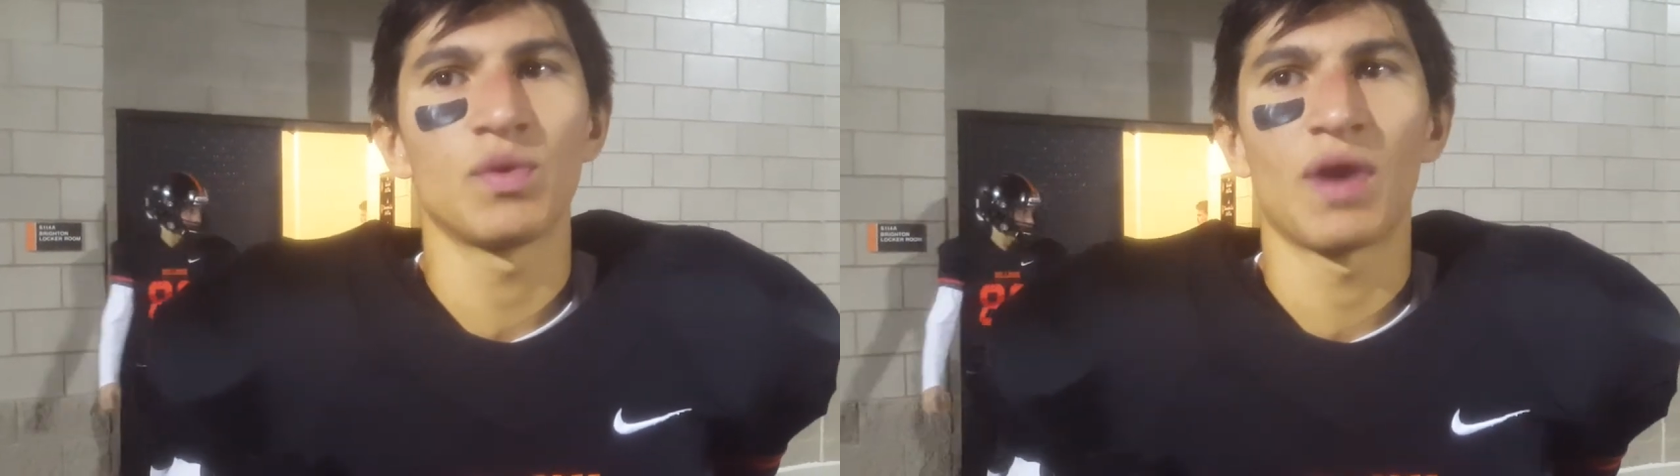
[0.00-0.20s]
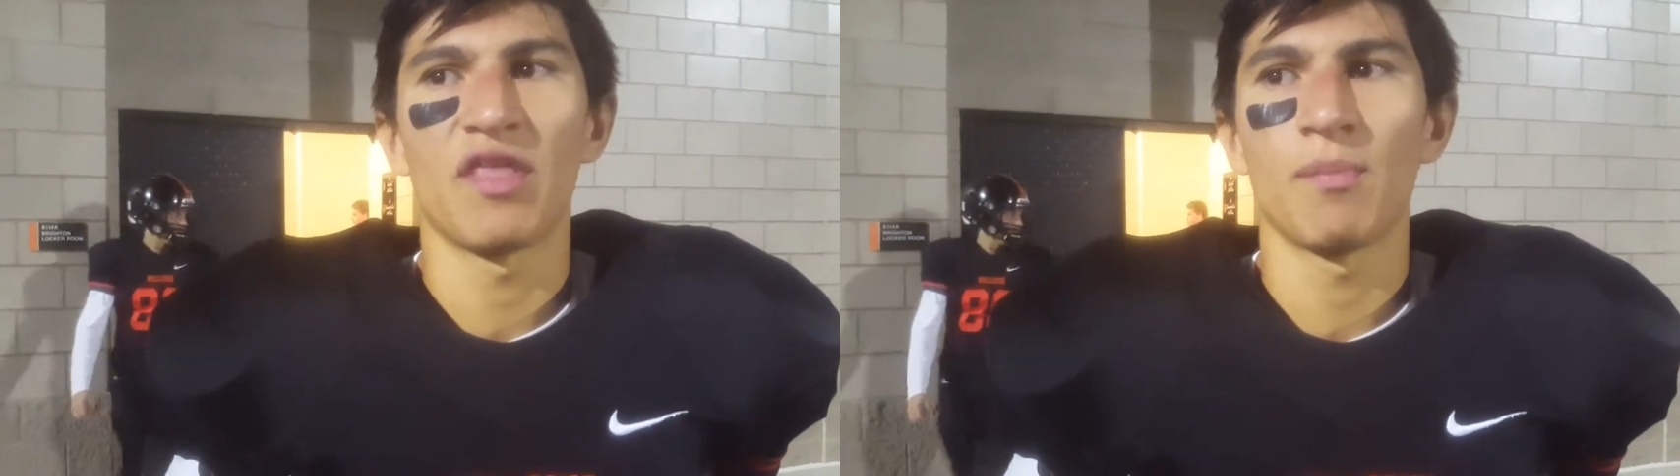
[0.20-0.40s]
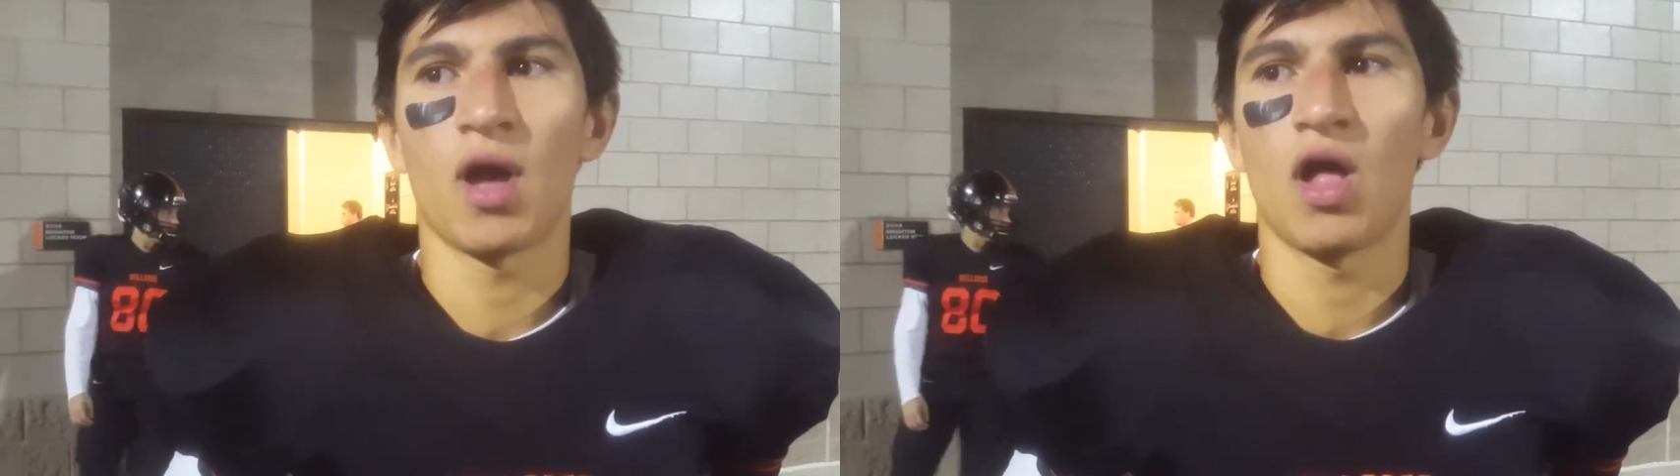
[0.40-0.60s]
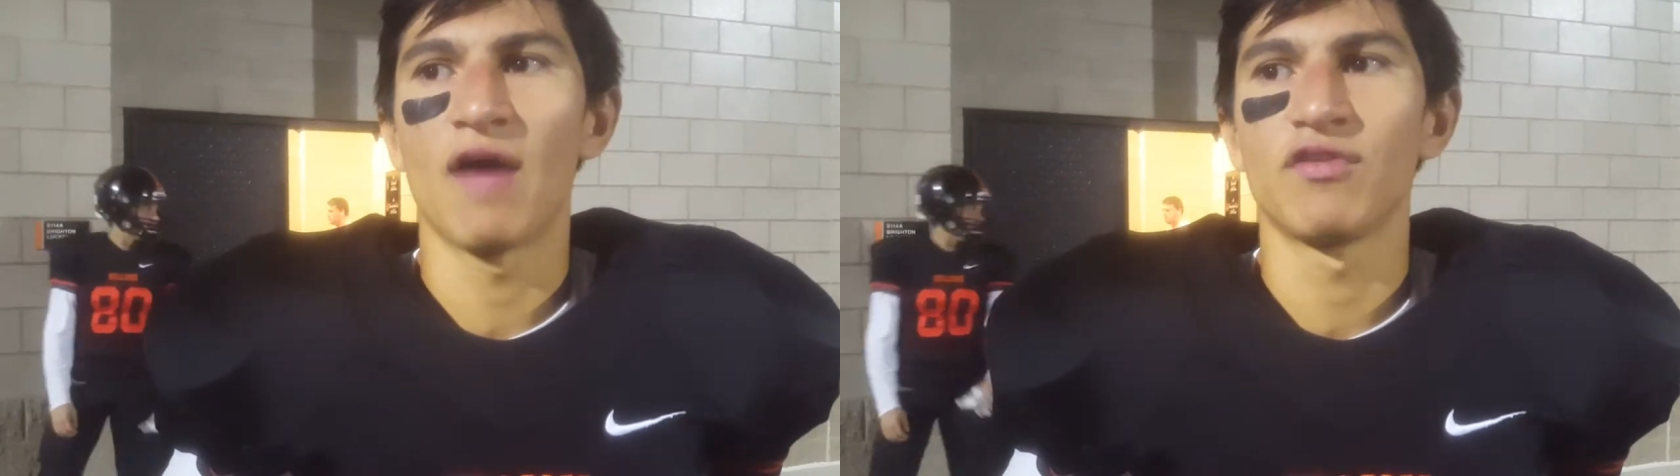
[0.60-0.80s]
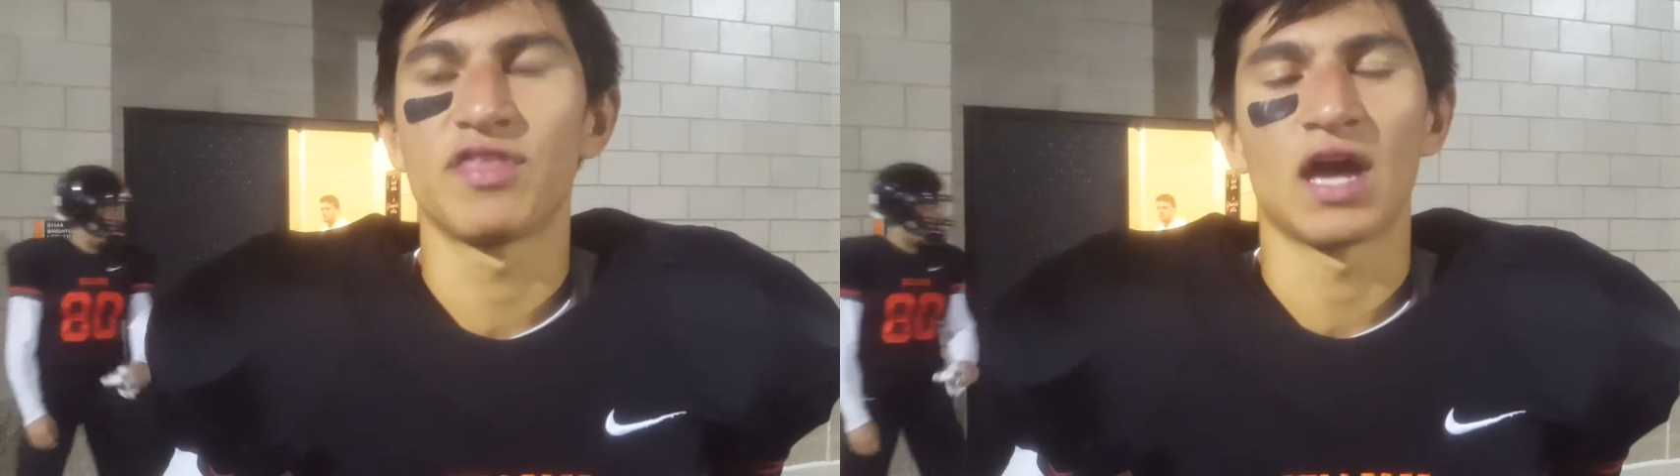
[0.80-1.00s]
We ran the ball.
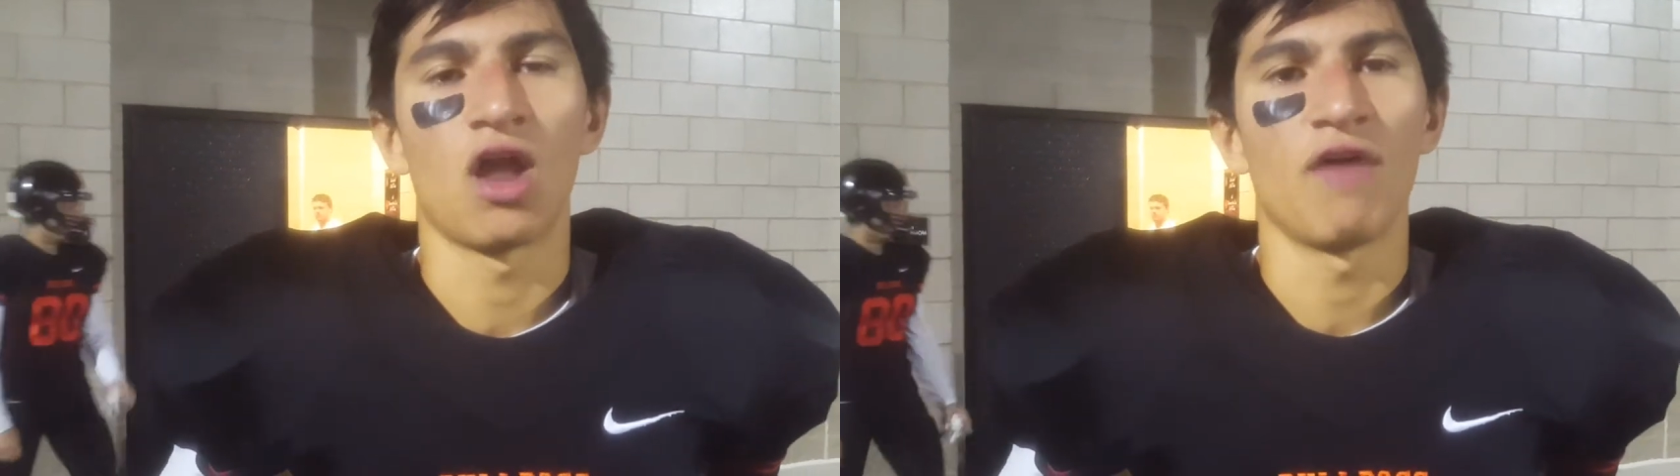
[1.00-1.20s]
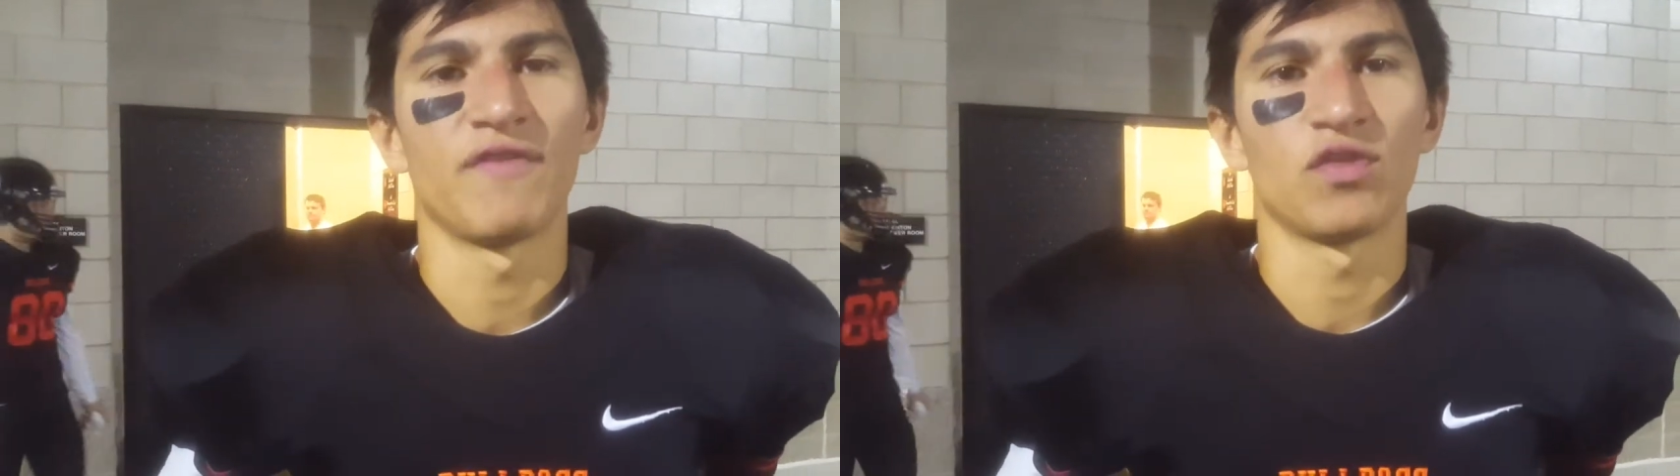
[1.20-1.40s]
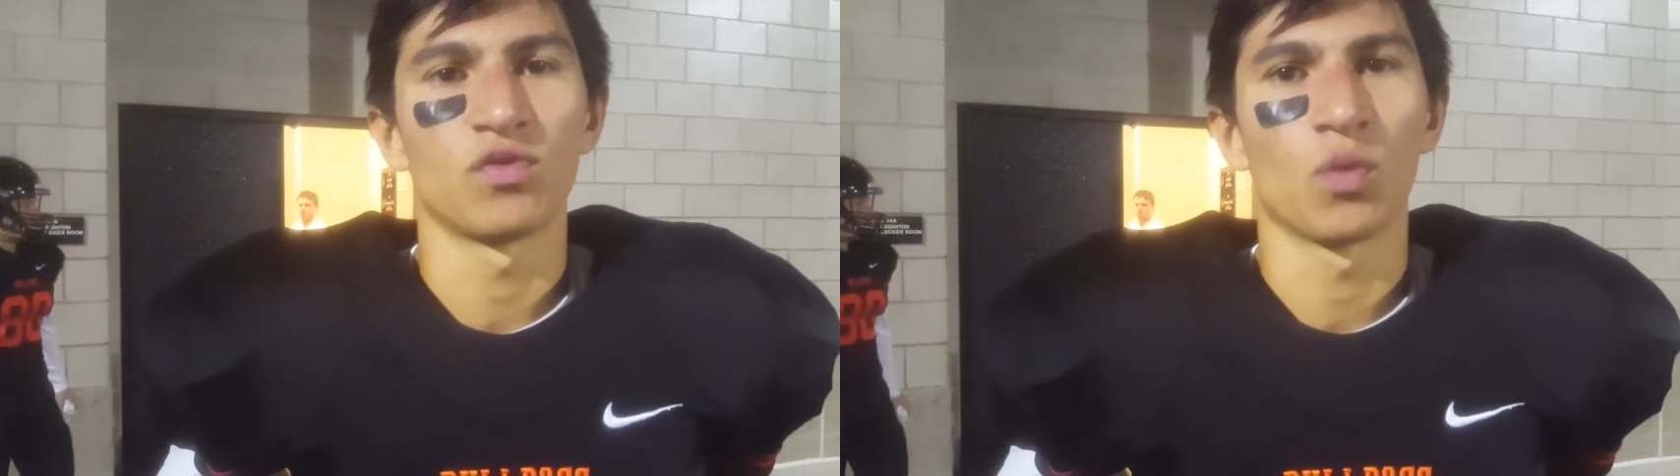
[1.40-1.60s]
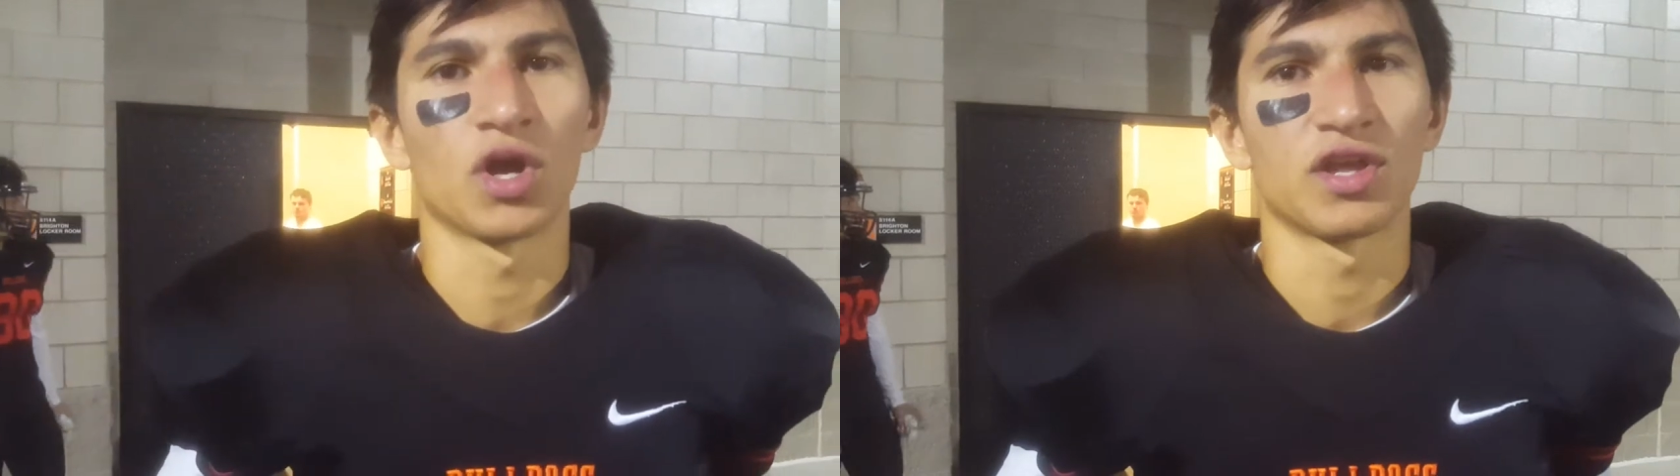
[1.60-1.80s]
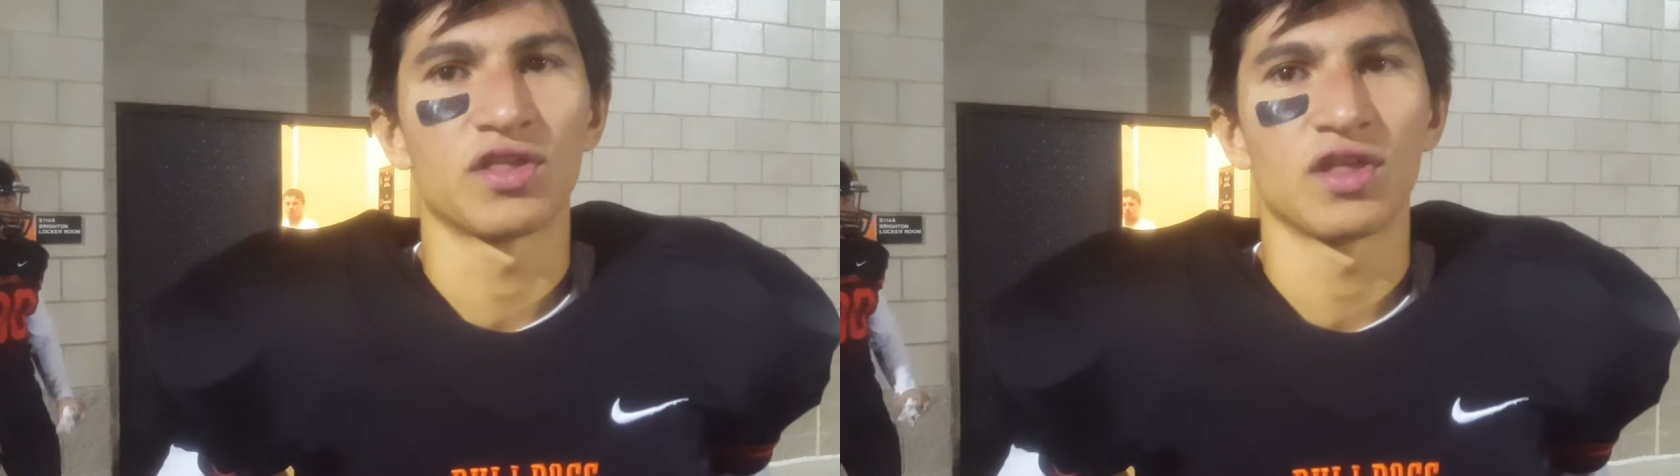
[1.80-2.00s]
Everything on offense was
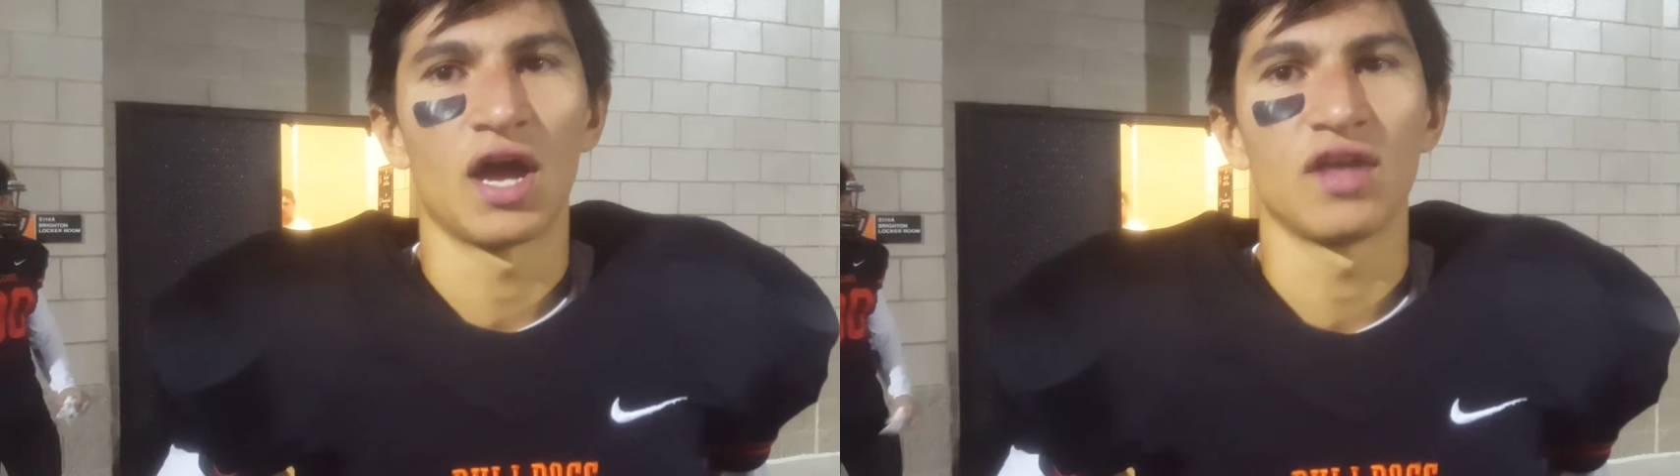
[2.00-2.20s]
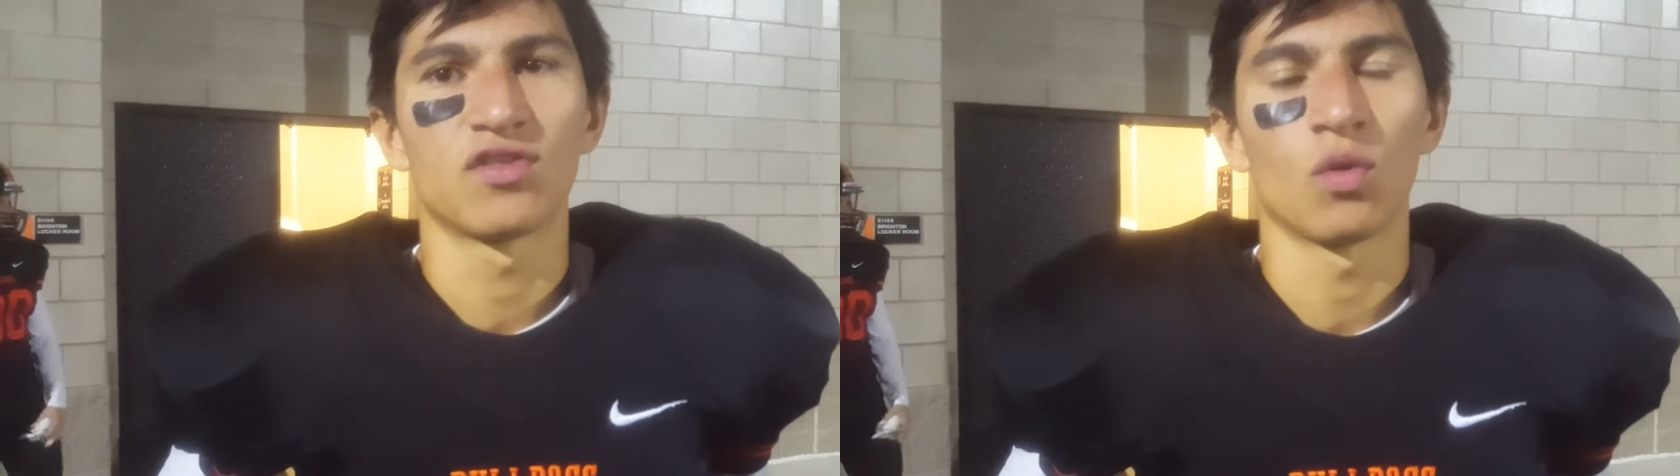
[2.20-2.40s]
working tonight.